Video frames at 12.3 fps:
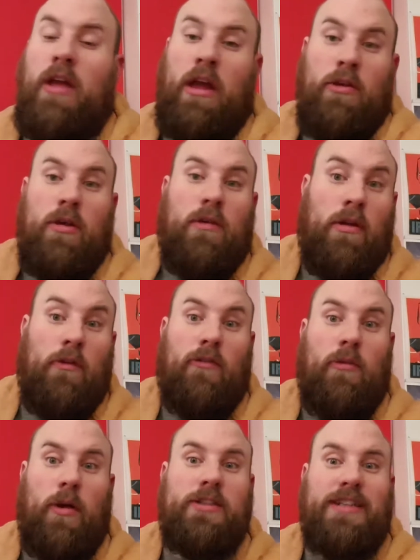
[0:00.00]
And obviously,
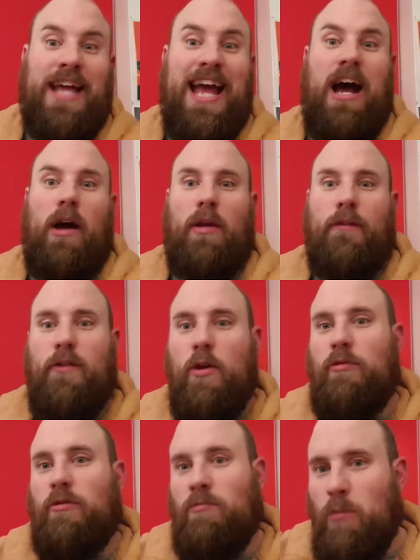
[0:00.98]
once it's out, if
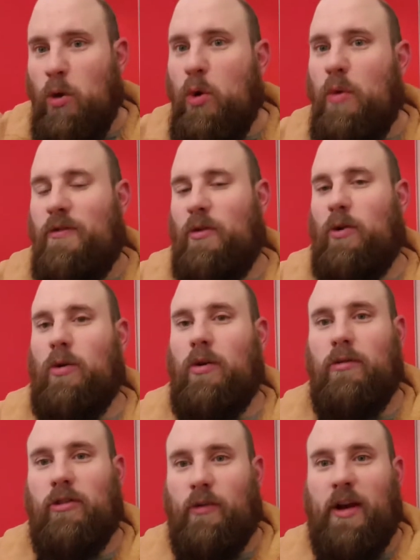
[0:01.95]
you move your
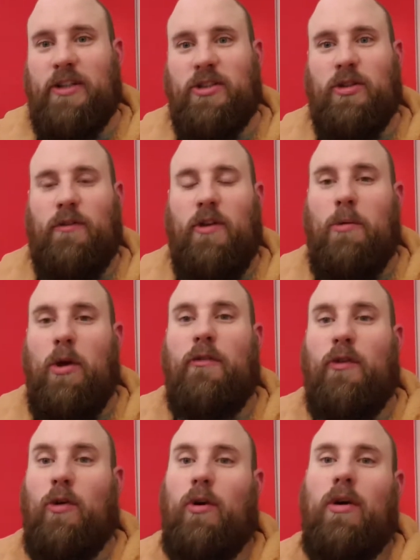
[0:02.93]
direction, if you move
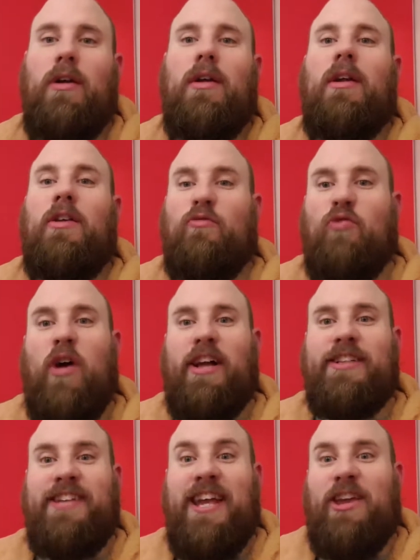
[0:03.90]
your right
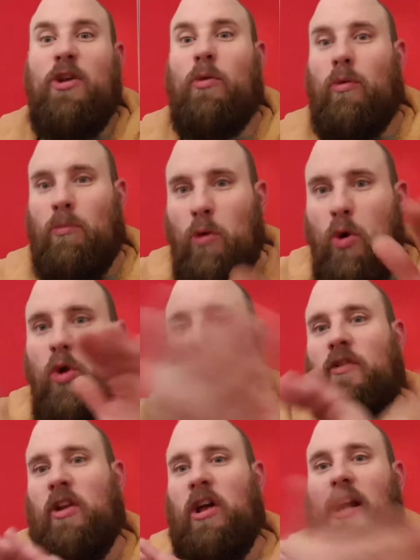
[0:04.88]
stick, you will move
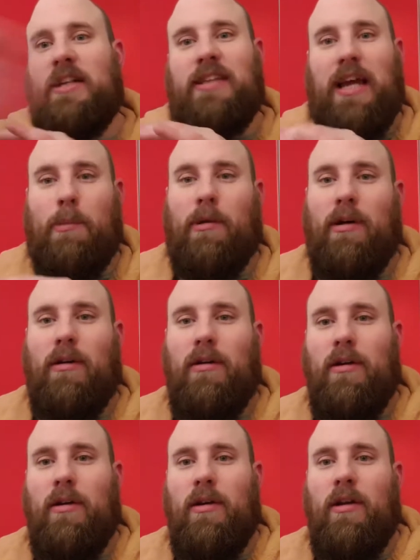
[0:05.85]
the lightsaber.
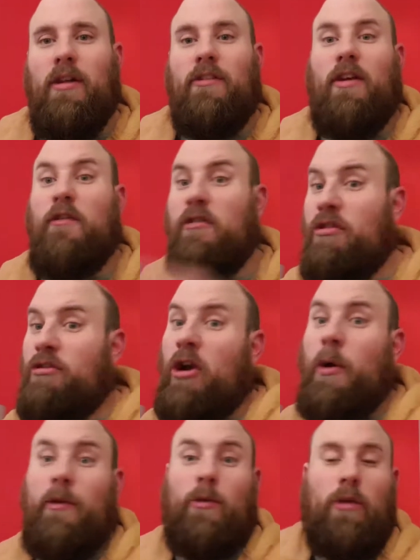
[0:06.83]
So if you
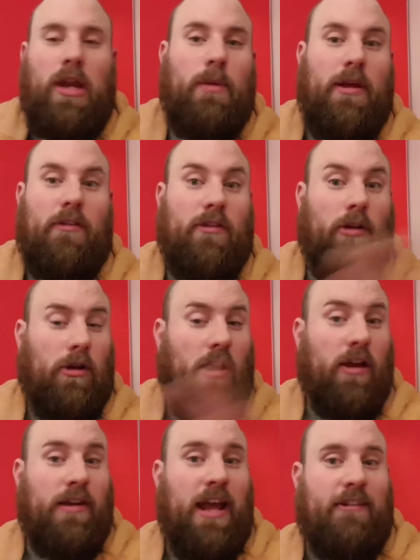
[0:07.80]
throw it to an enemy and it'll
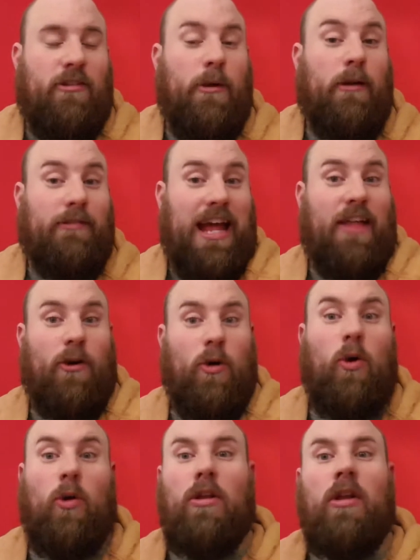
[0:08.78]
go next to it or down the
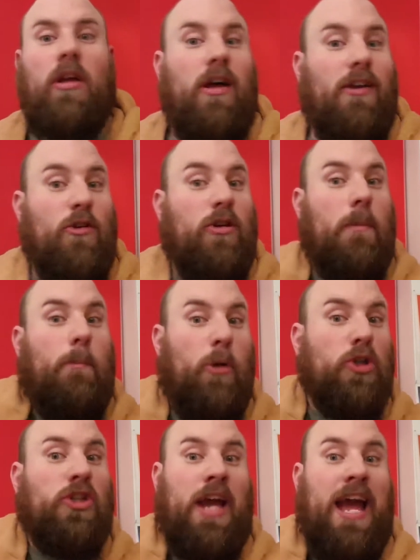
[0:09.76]
hall, you can
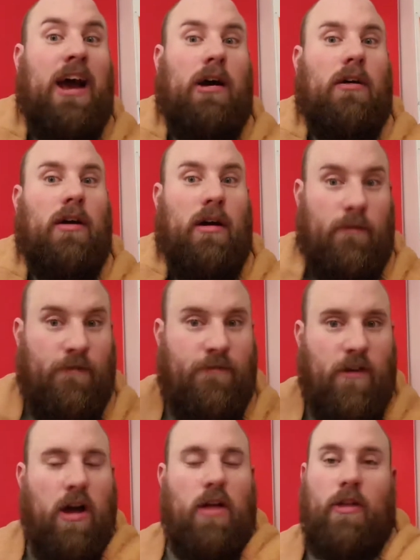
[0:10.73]
push it out
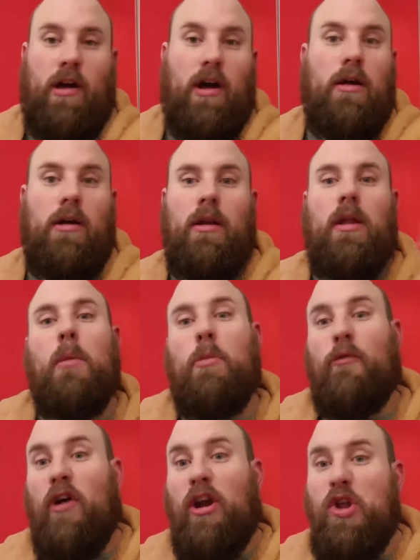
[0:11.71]
further,
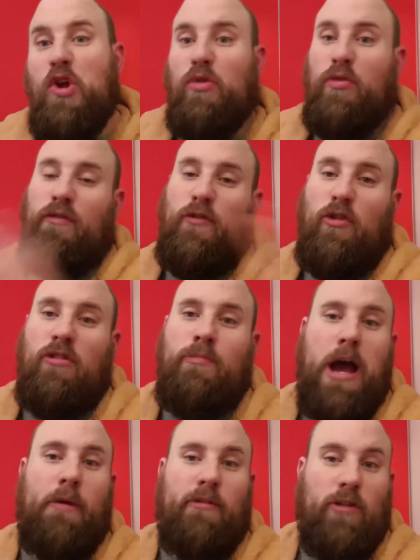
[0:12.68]
providing you've got the force
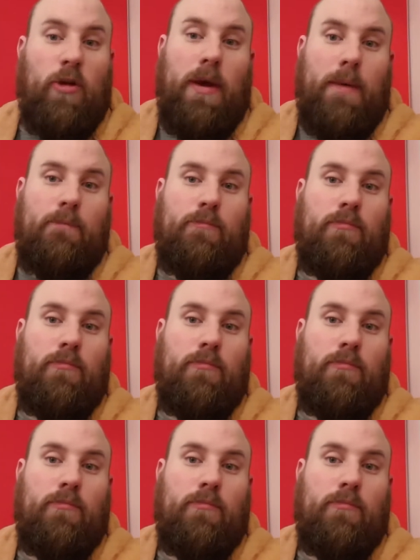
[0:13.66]
power to do it.